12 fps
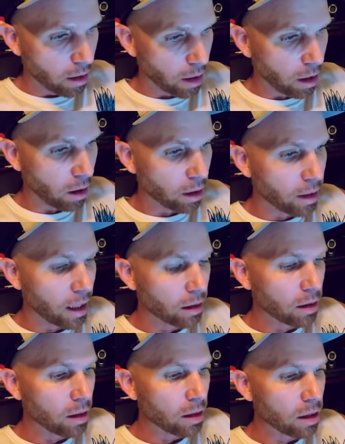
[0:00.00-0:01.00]
They
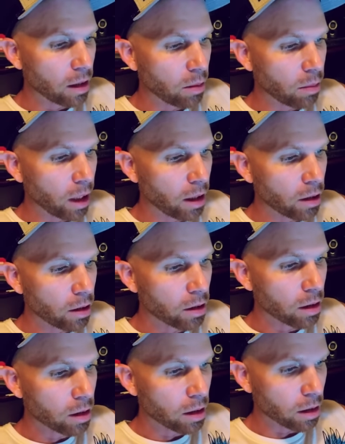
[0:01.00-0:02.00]
contacted the city
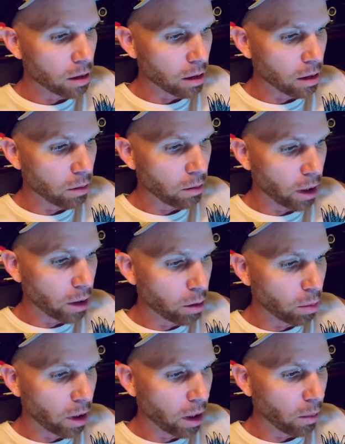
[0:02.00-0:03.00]
manager's assistant,
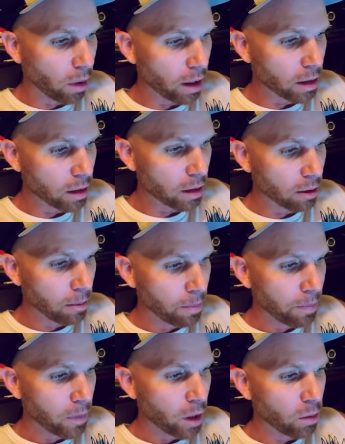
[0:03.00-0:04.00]
Rachel Breitweiser,
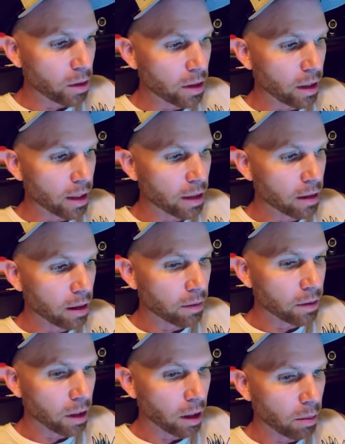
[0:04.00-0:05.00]
who was nice
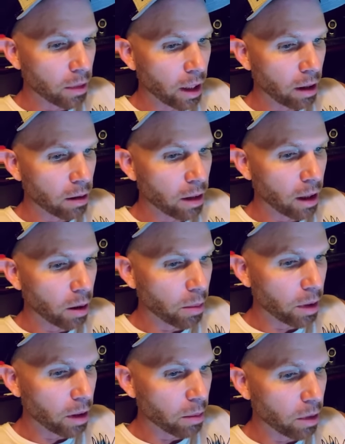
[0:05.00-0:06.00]
enough to come down and help
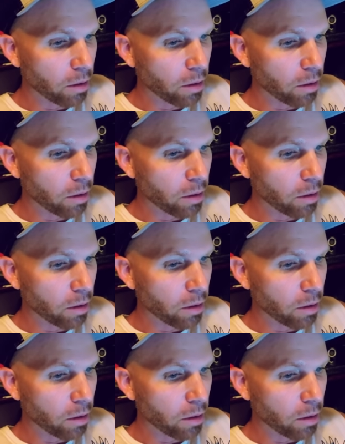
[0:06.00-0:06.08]
me.